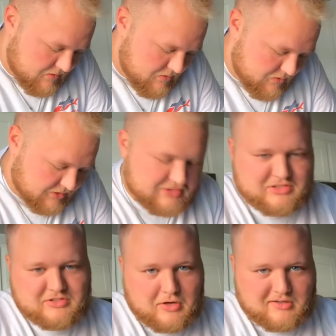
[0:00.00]
Let's
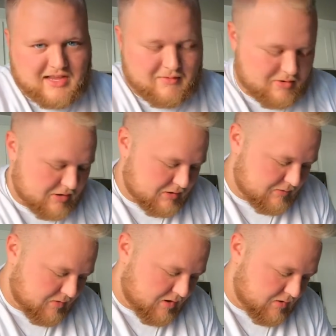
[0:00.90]
just start that one all
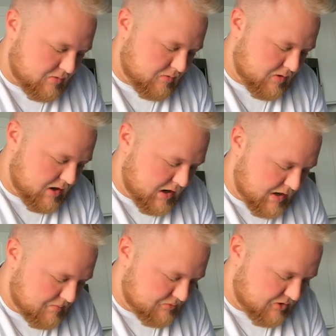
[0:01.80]
over.
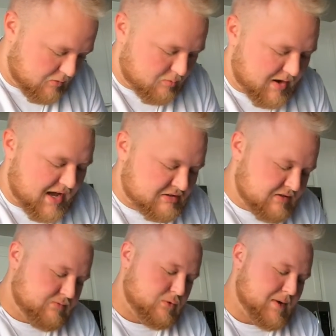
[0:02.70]
So
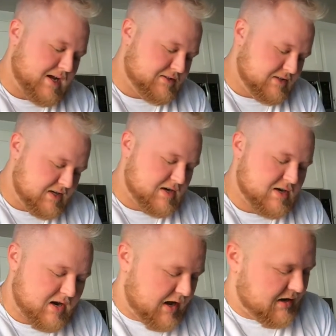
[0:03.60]
reaction
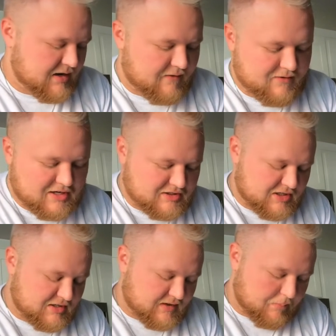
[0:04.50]
formation, definition
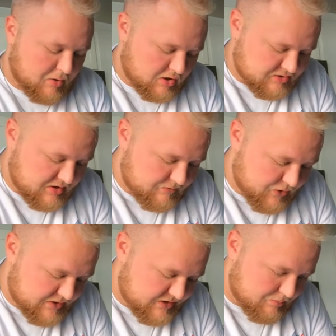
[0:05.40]
is a person
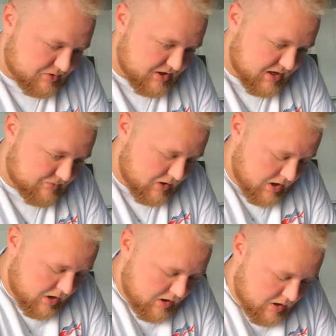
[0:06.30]
fakes a belief
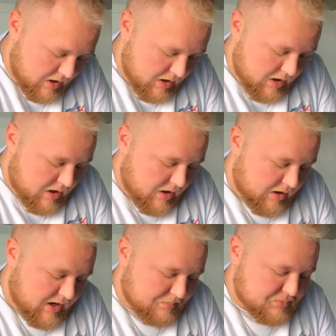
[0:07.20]

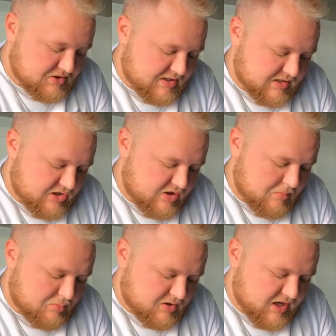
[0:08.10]
opposite to the
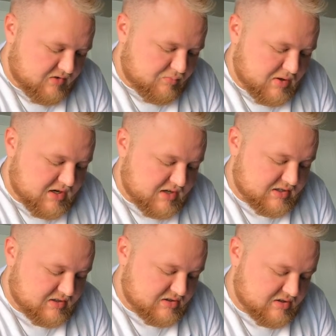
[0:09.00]
belief
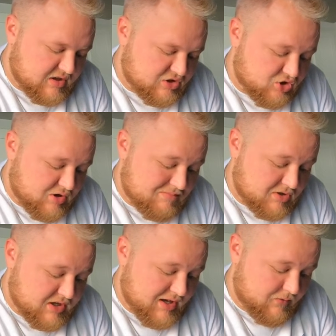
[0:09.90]
because the true
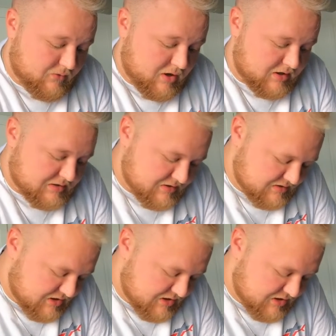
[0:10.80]
belief causes